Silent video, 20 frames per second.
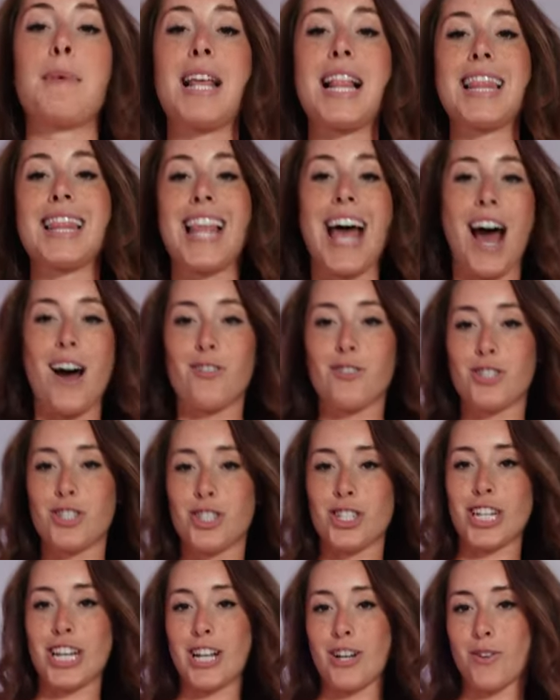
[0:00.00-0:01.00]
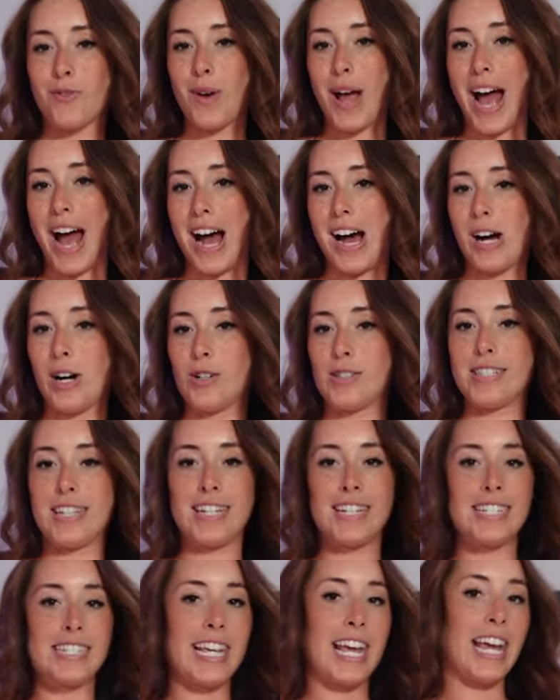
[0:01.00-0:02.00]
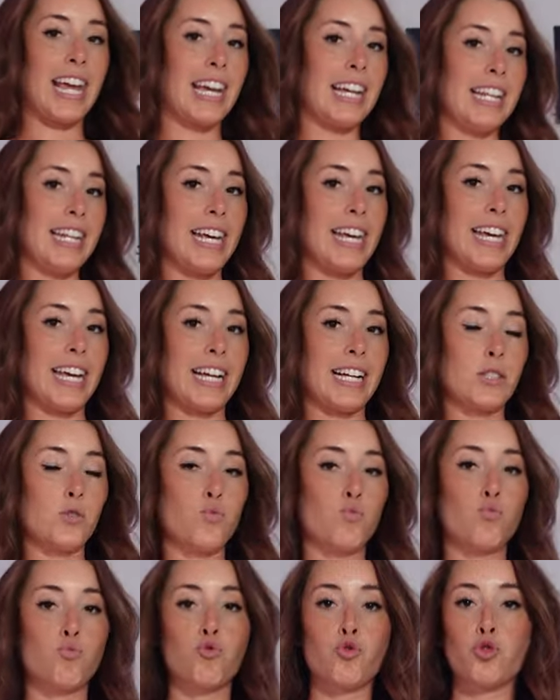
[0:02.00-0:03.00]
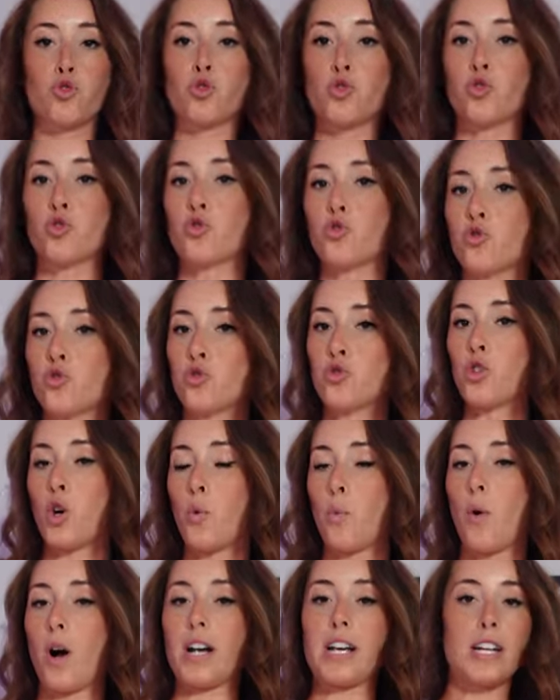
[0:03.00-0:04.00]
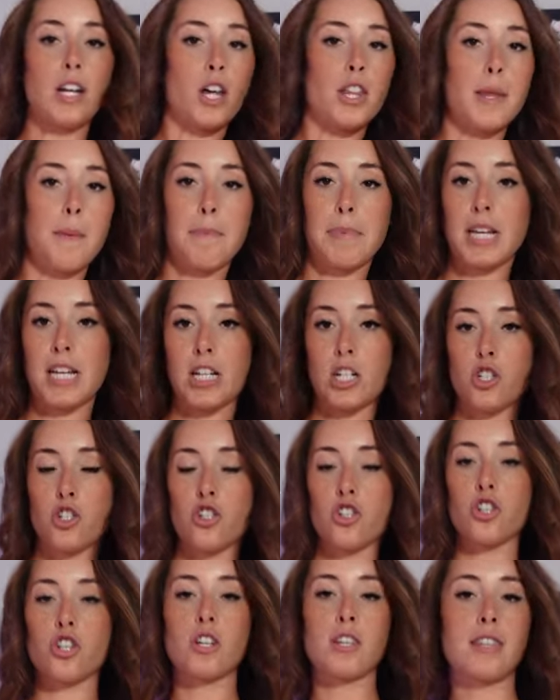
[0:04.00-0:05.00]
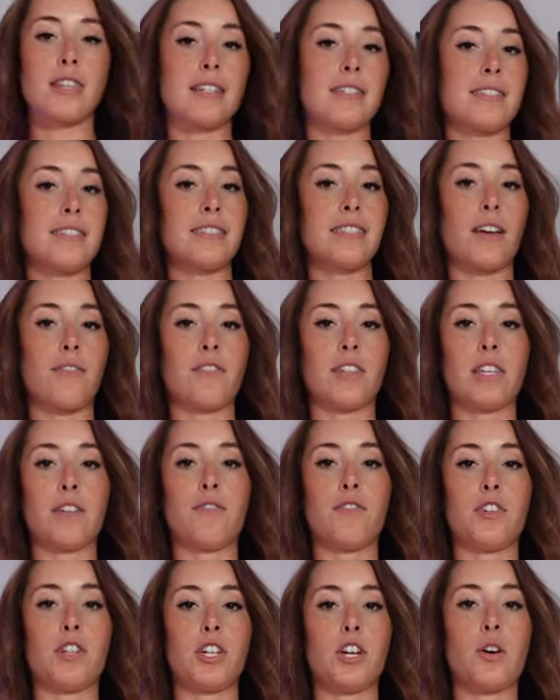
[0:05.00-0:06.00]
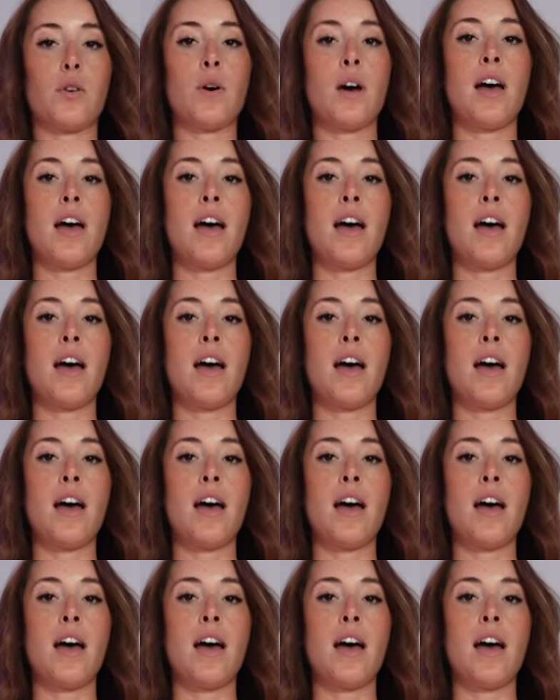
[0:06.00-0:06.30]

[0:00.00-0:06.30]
be lounging around, tanning, walking on the beach, this is definitely for you.